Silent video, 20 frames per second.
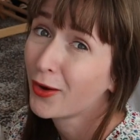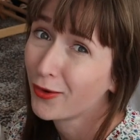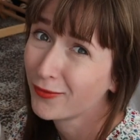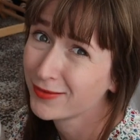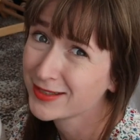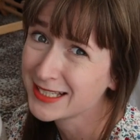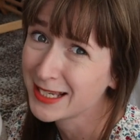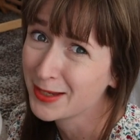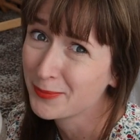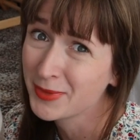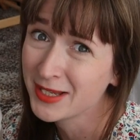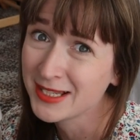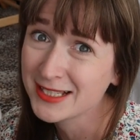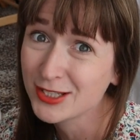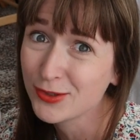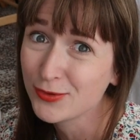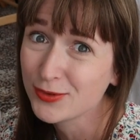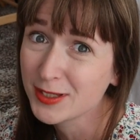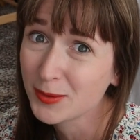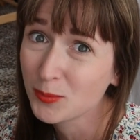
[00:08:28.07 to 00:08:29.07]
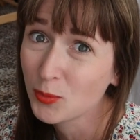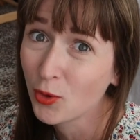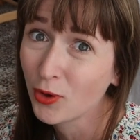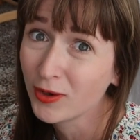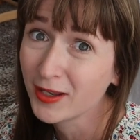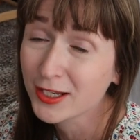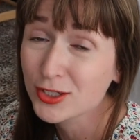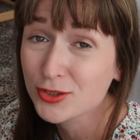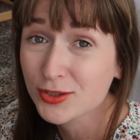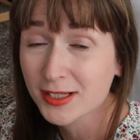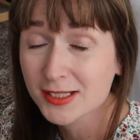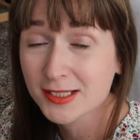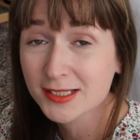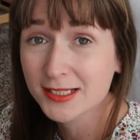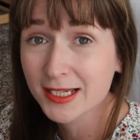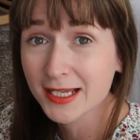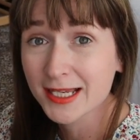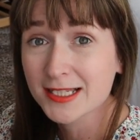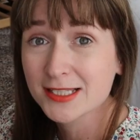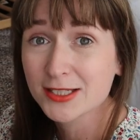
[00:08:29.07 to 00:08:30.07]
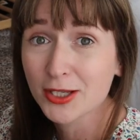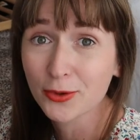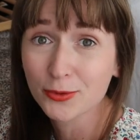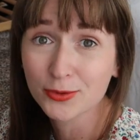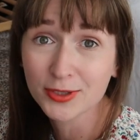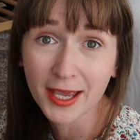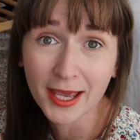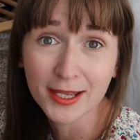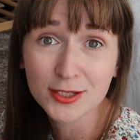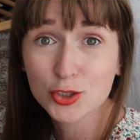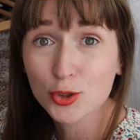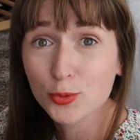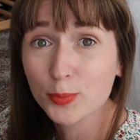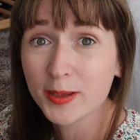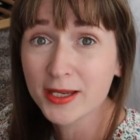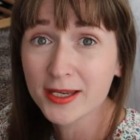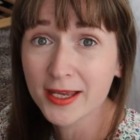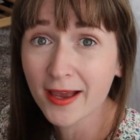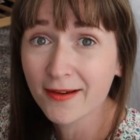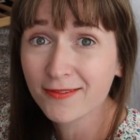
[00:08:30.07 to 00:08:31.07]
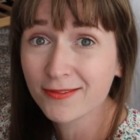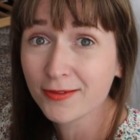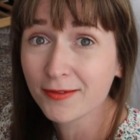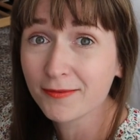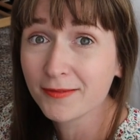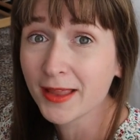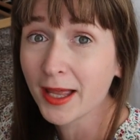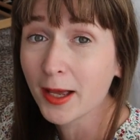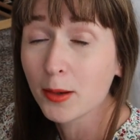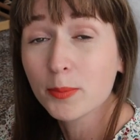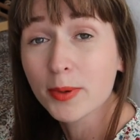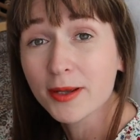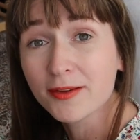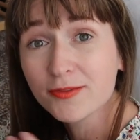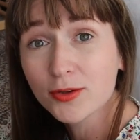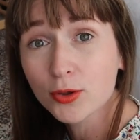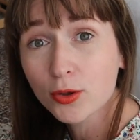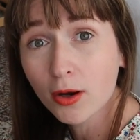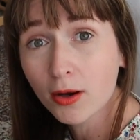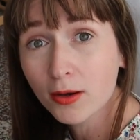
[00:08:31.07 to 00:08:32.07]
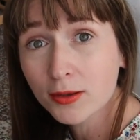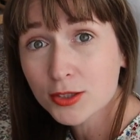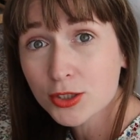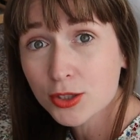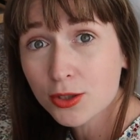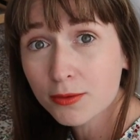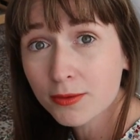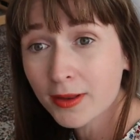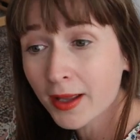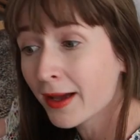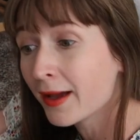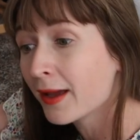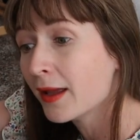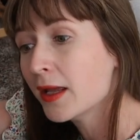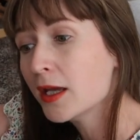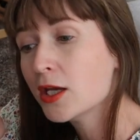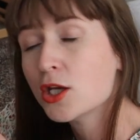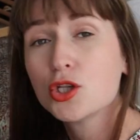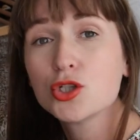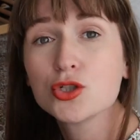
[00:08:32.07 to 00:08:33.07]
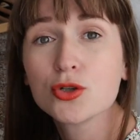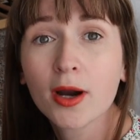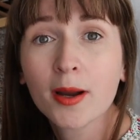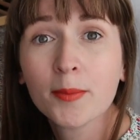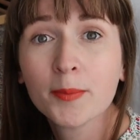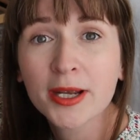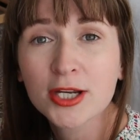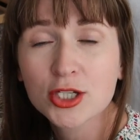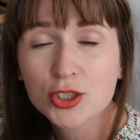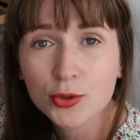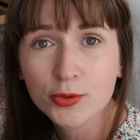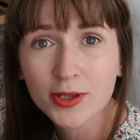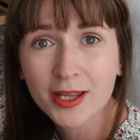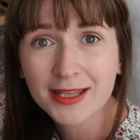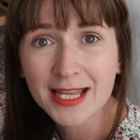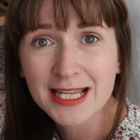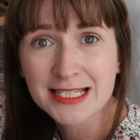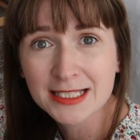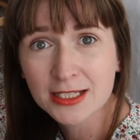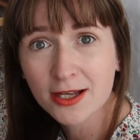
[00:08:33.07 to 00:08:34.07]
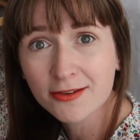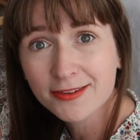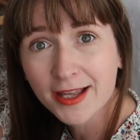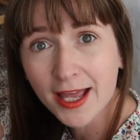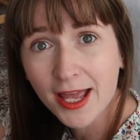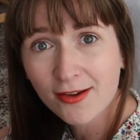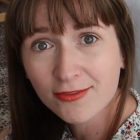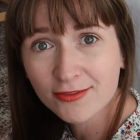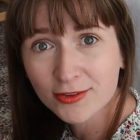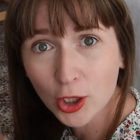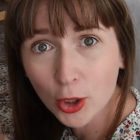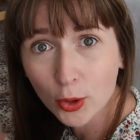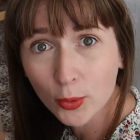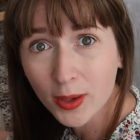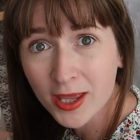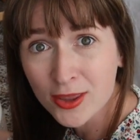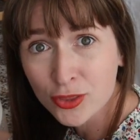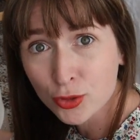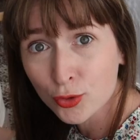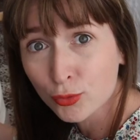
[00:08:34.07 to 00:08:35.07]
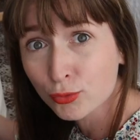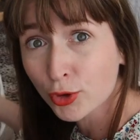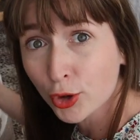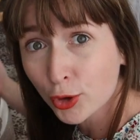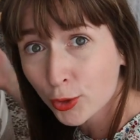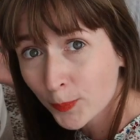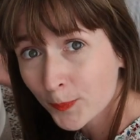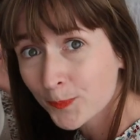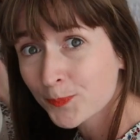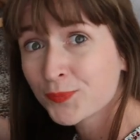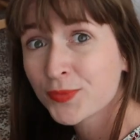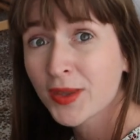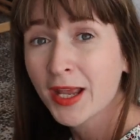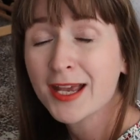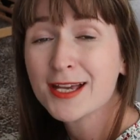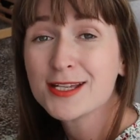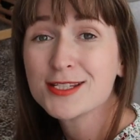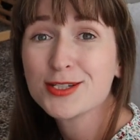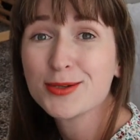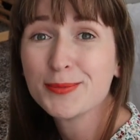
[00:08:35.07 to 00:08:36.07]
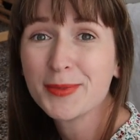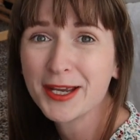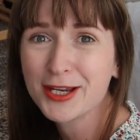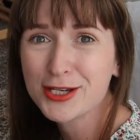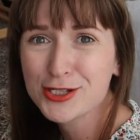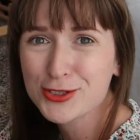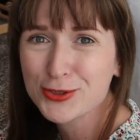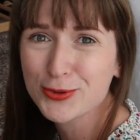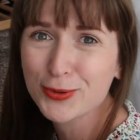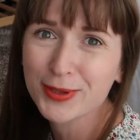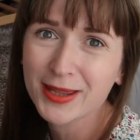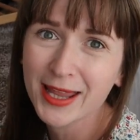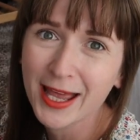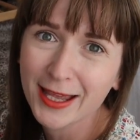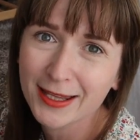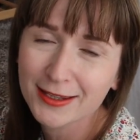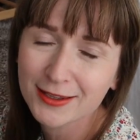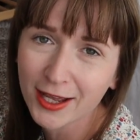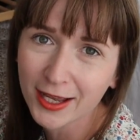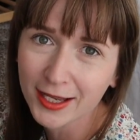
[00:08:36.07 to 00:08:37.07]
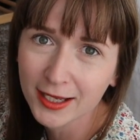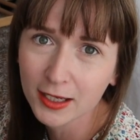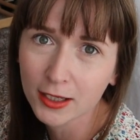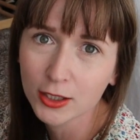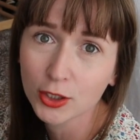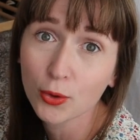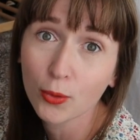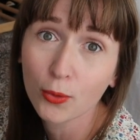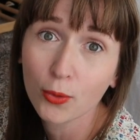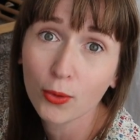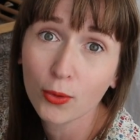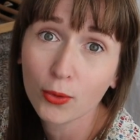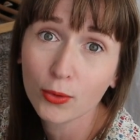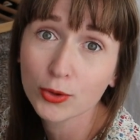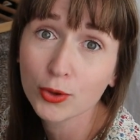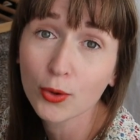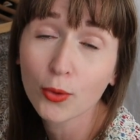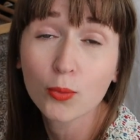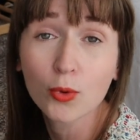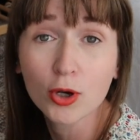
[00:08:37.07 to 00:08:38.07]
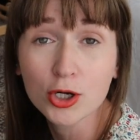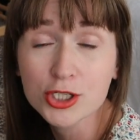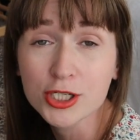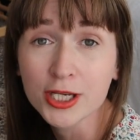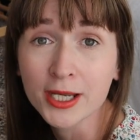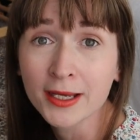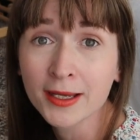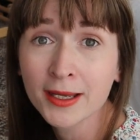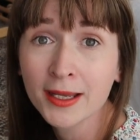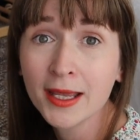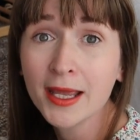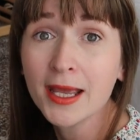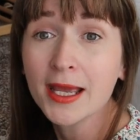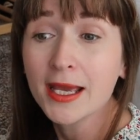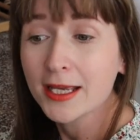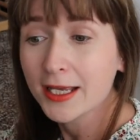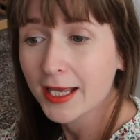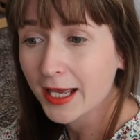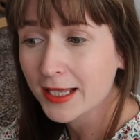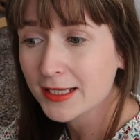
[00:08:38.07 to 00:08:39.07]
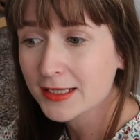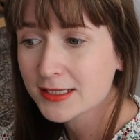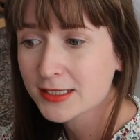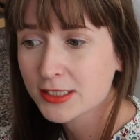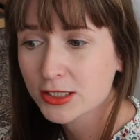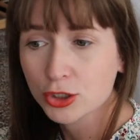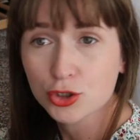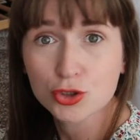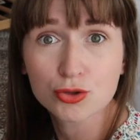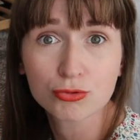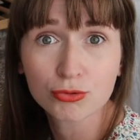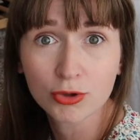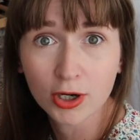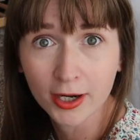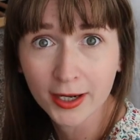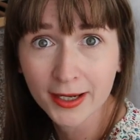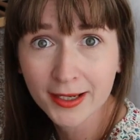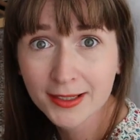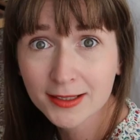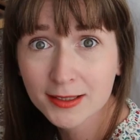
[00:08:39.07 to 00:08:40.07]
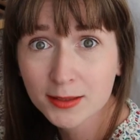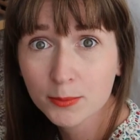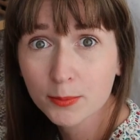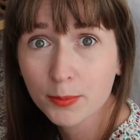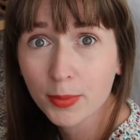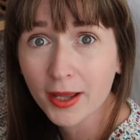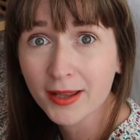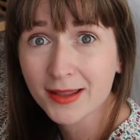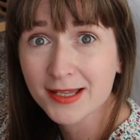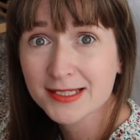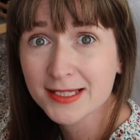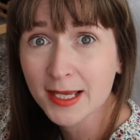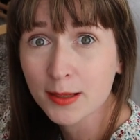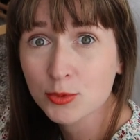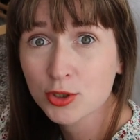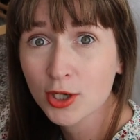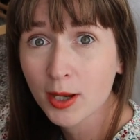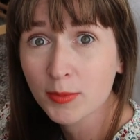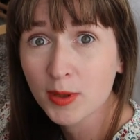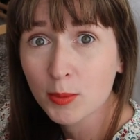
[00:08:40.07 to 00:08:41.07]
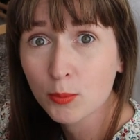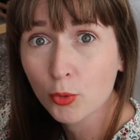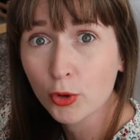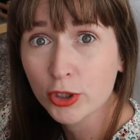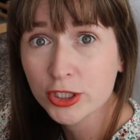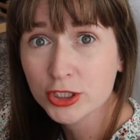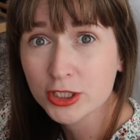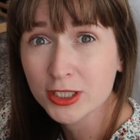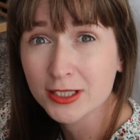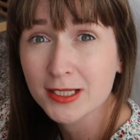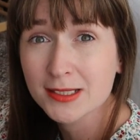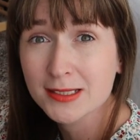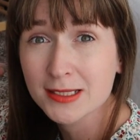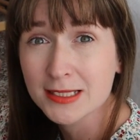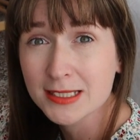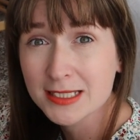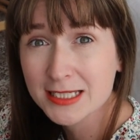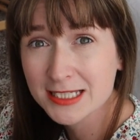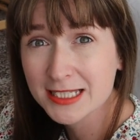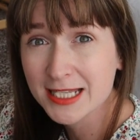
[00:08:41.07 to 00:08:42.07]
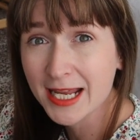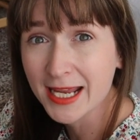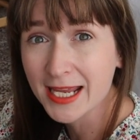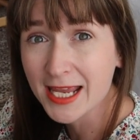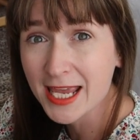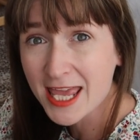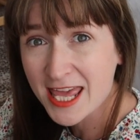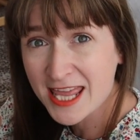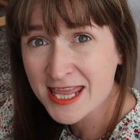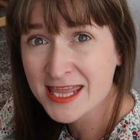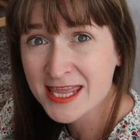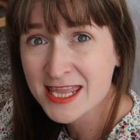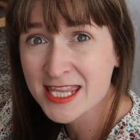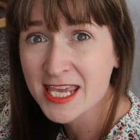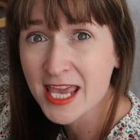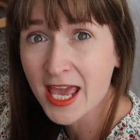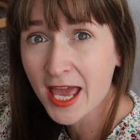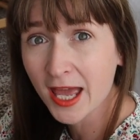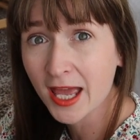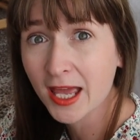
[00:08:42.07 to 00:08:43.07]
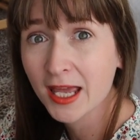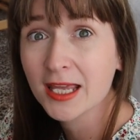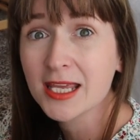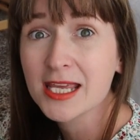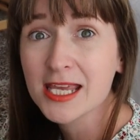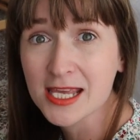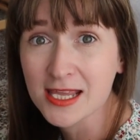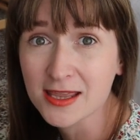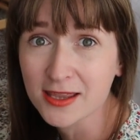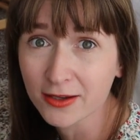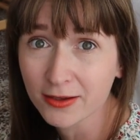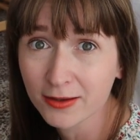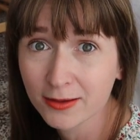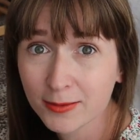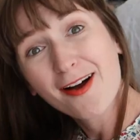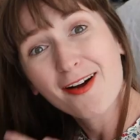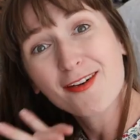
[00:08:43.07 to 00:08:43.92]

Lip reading: Obviously it means using more electricity, so yeah, do be careful of that. But if you can't do that, try and make sure that there's enough airflow in the room to make sure that like your washing gets dried, but at the same time the moisture doesn't stay in the air either.